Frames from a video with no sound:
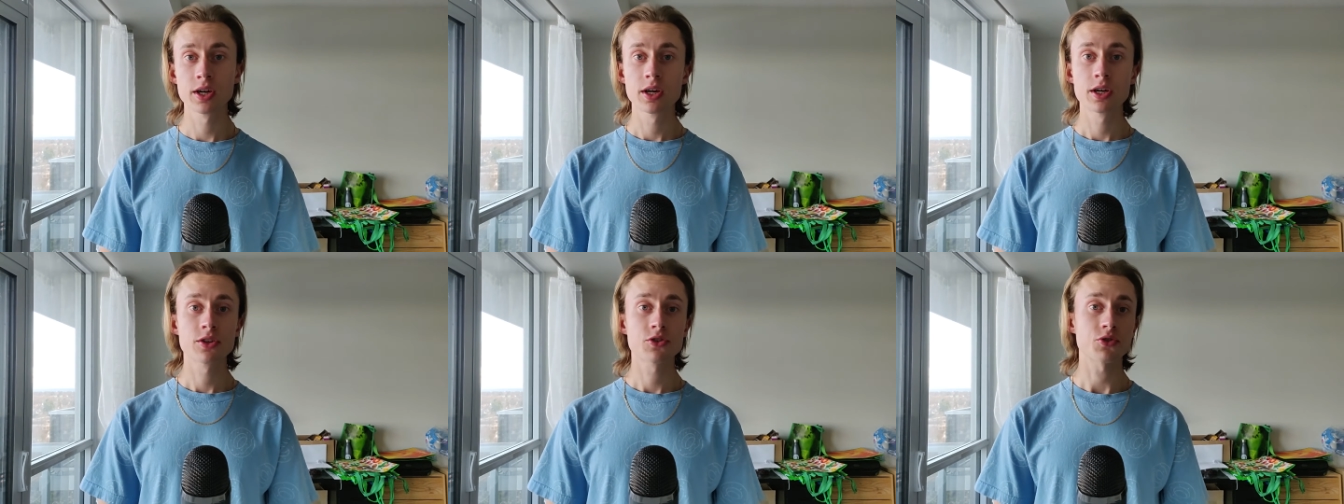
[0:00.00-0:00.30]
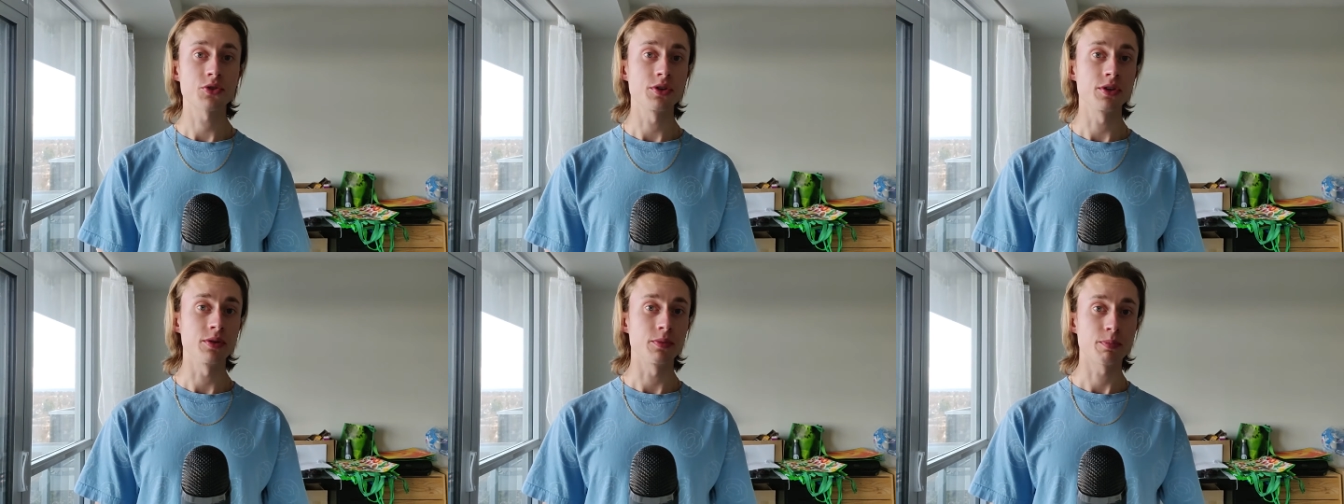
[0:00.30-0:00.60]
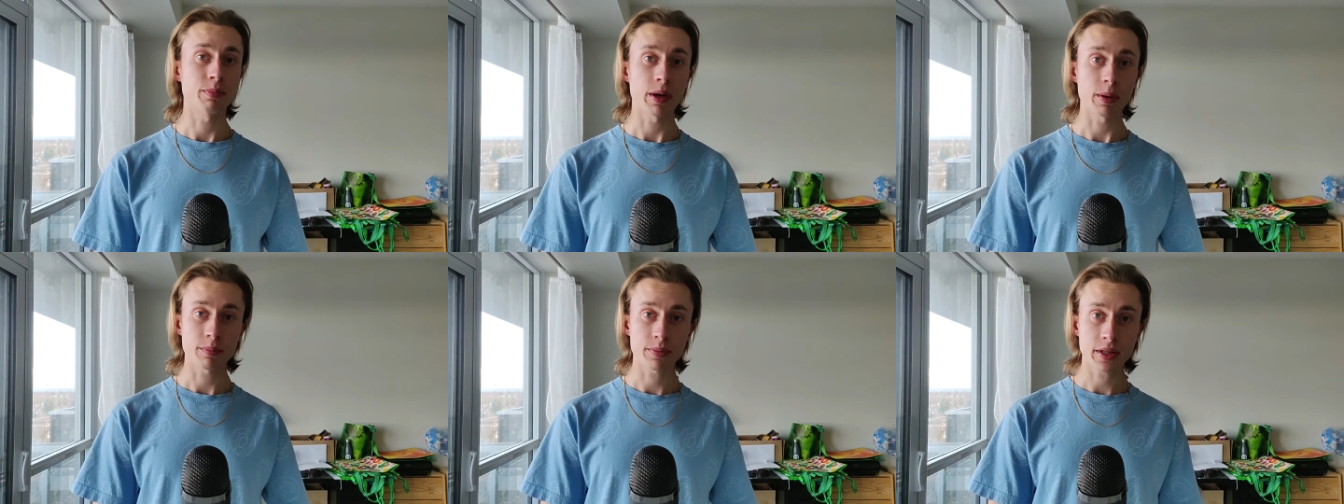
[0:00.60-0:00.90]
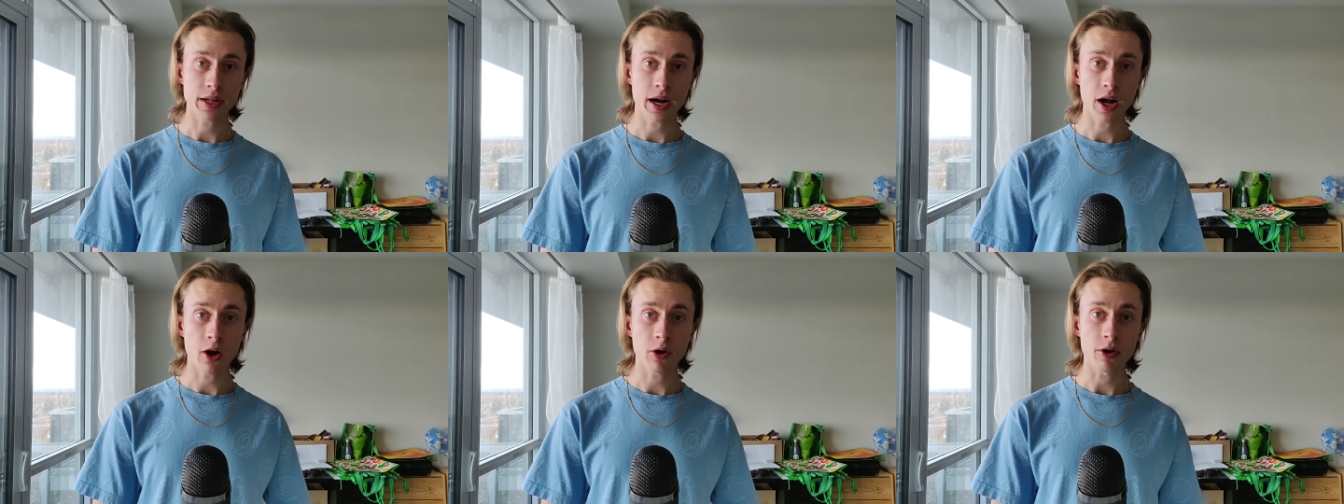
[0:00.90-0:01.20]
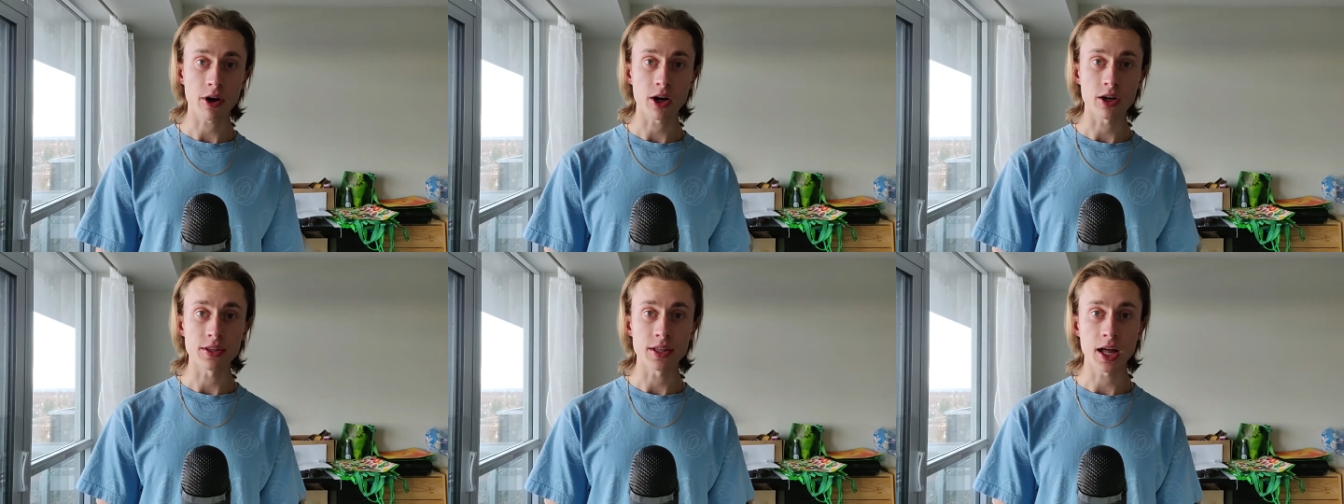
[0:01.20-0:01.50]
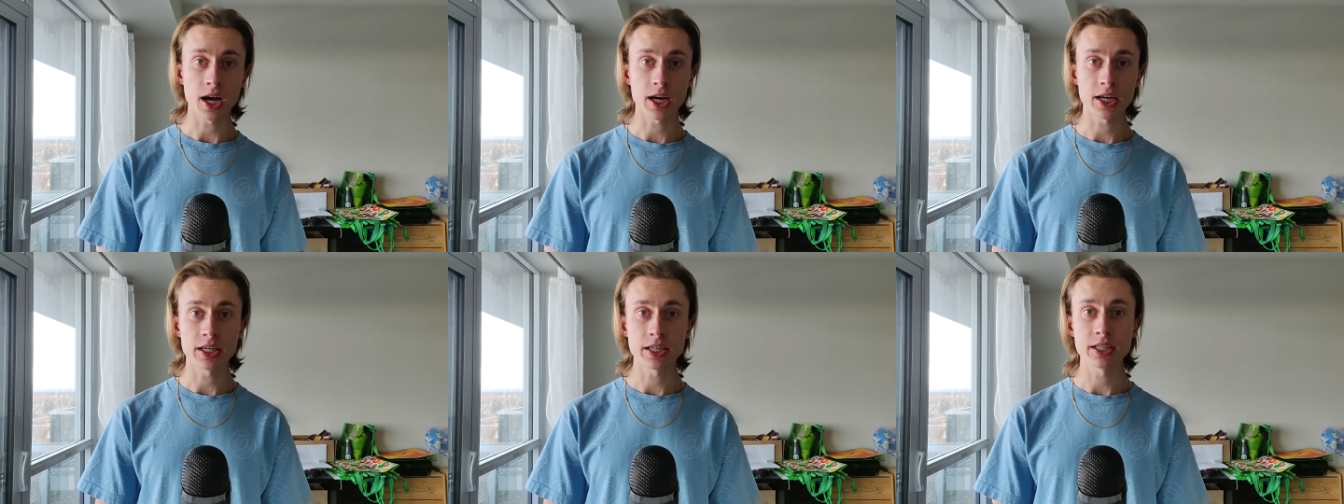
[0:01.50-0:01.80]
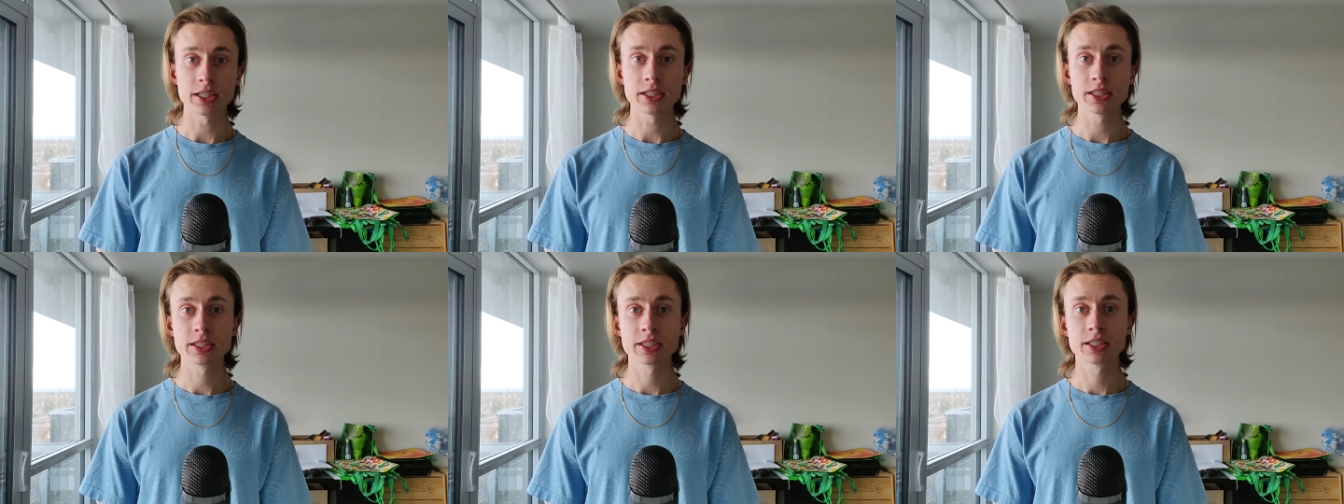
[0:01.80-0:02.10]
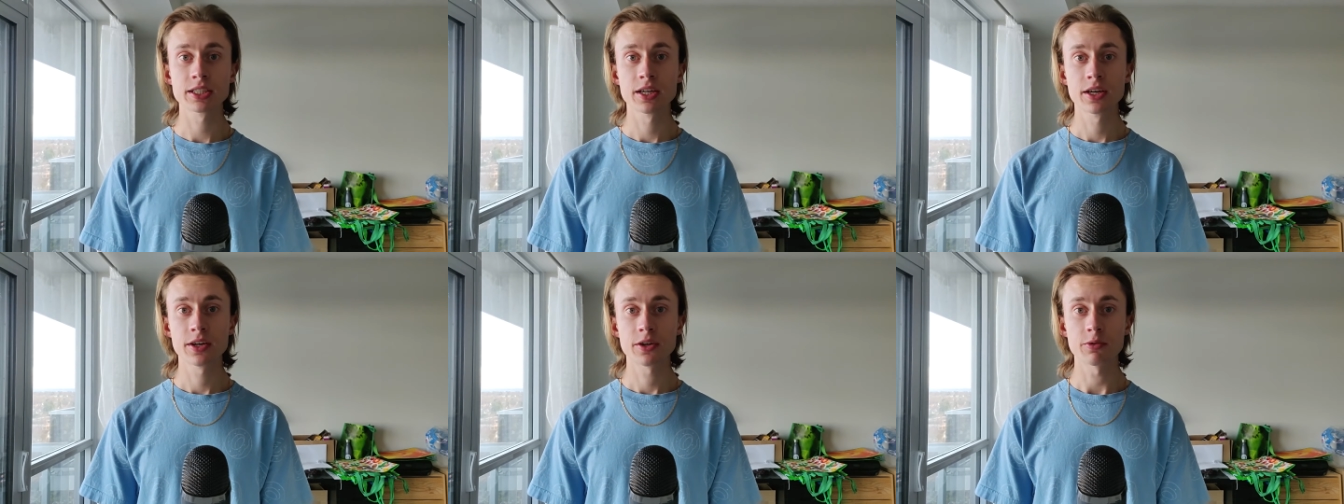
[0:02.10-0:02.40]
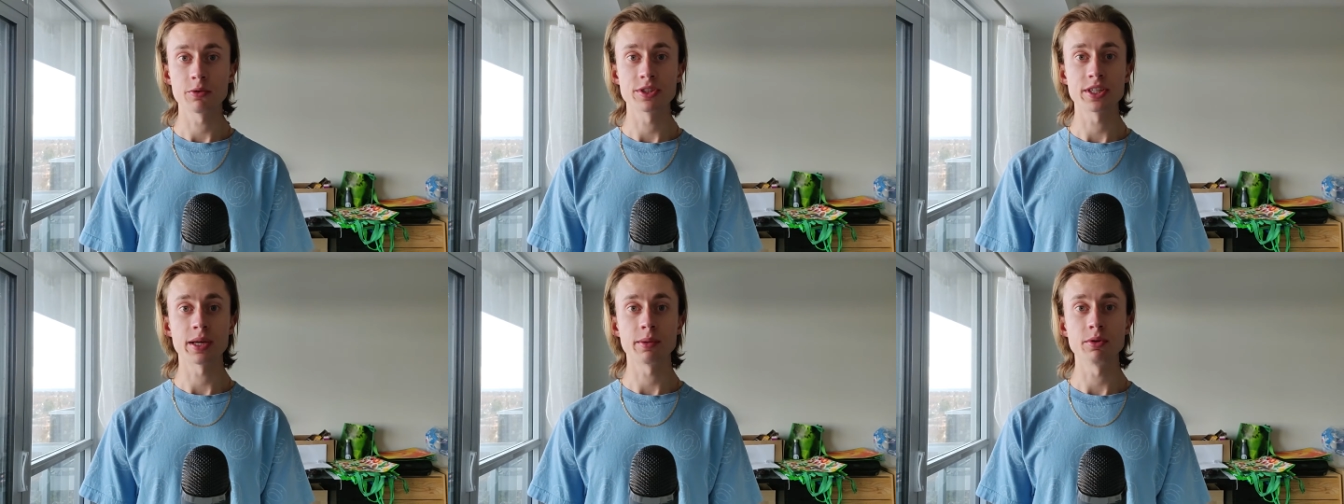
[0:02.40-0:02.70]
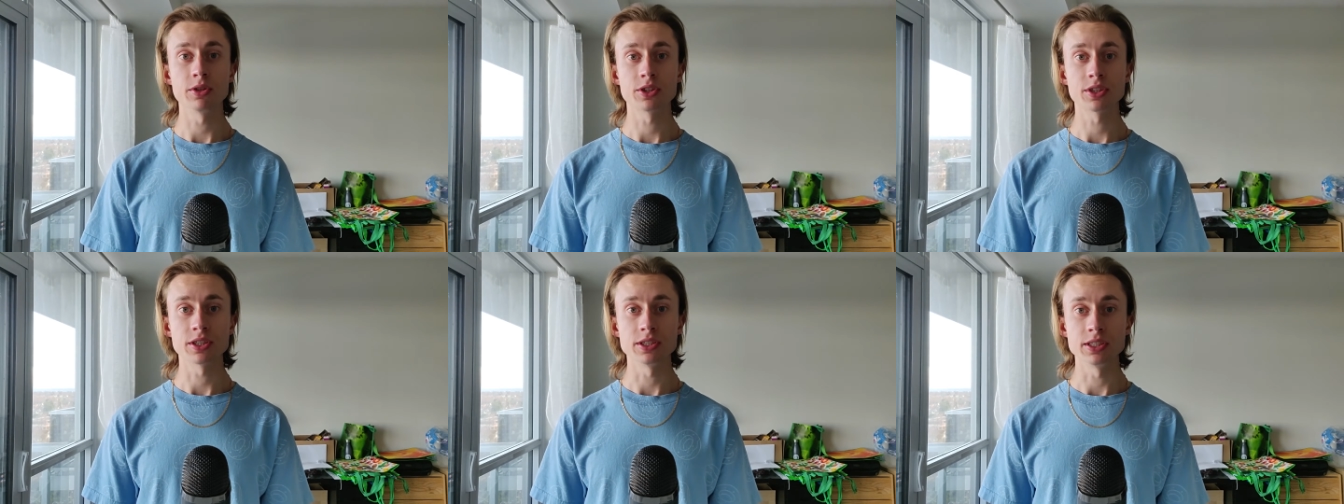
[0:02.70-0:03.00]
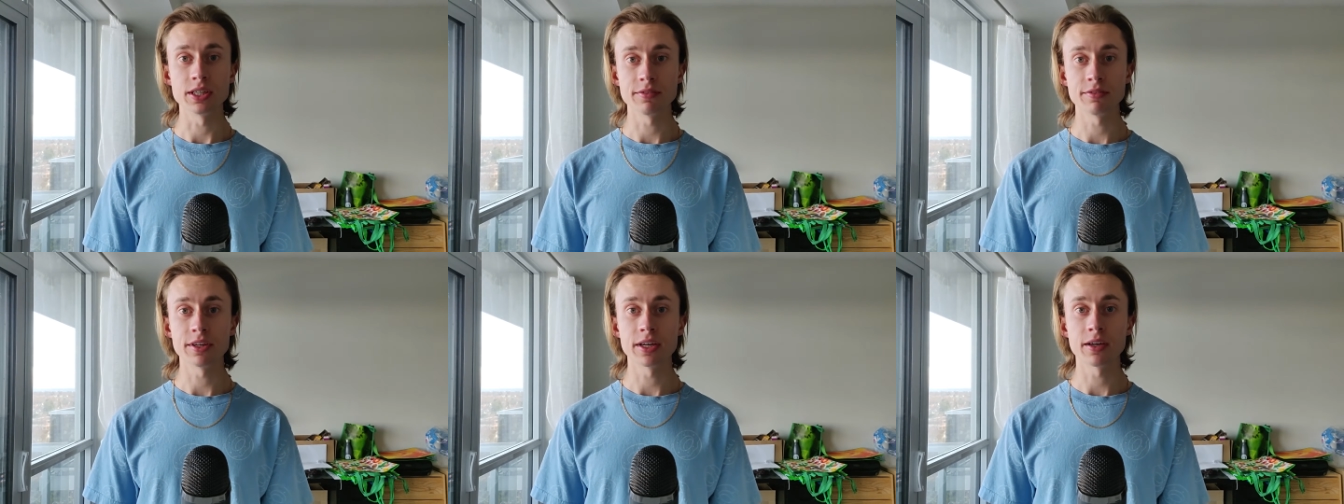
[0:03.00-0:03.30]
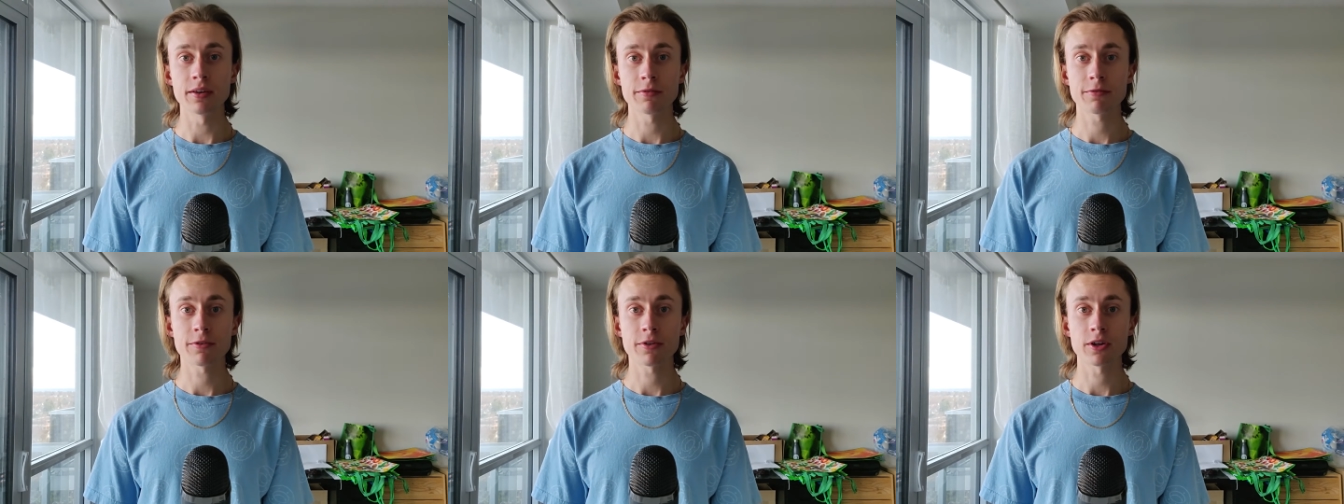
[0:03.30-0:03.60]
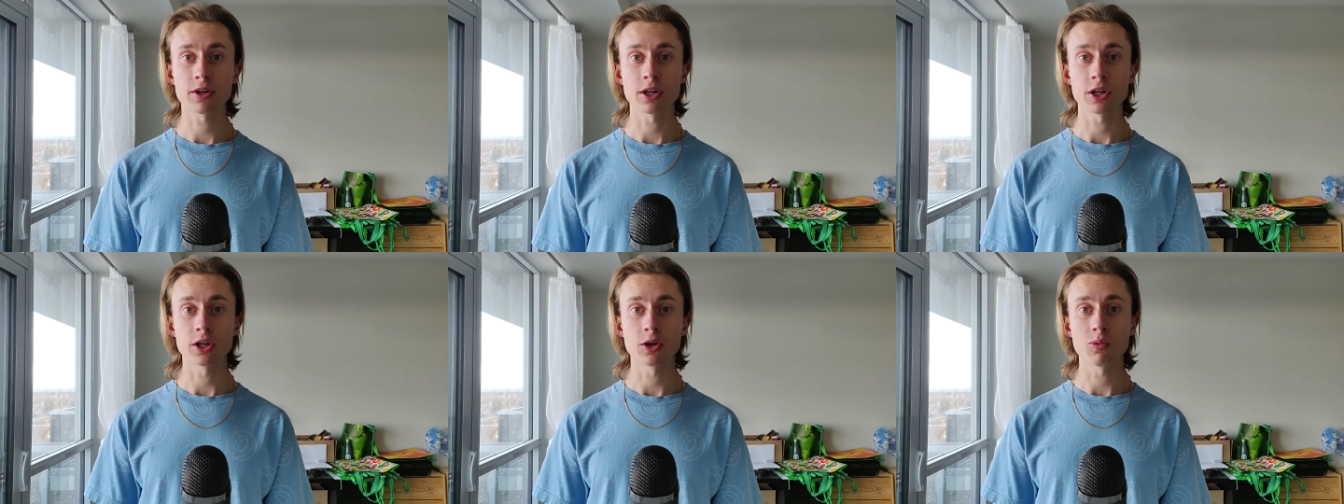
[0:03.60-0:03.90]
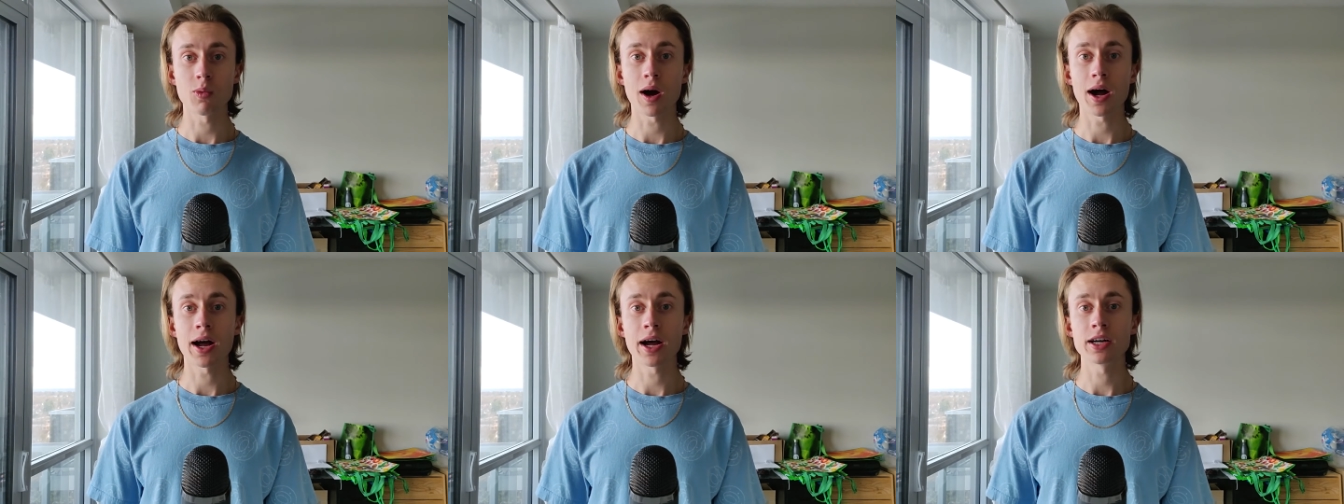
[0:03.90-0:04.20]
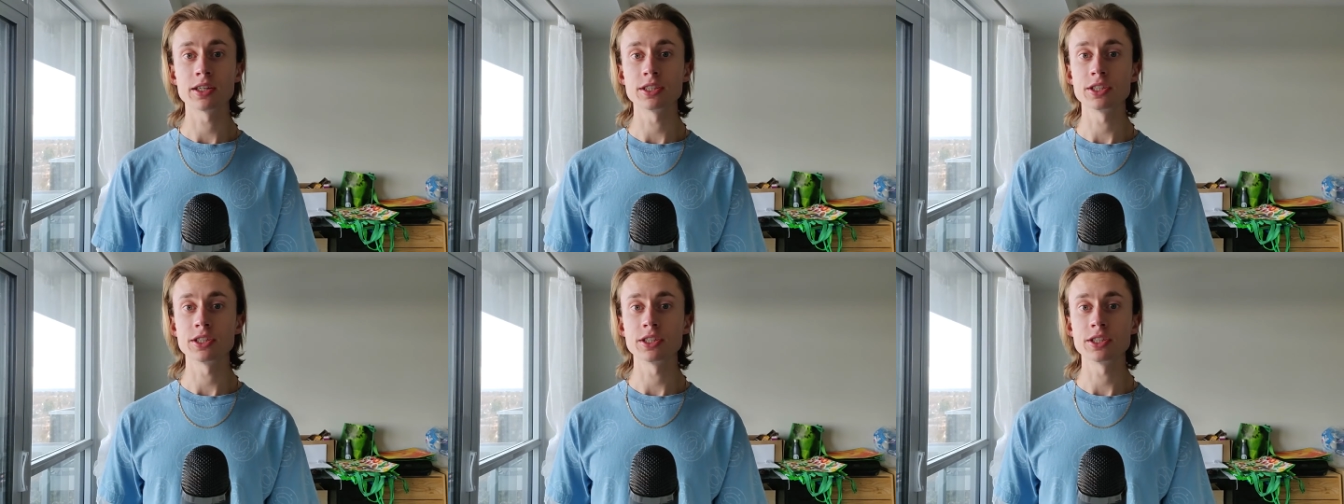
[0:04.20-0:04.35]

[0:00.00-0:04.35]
So he pimped it out all nice. He was able to live in it for a good while.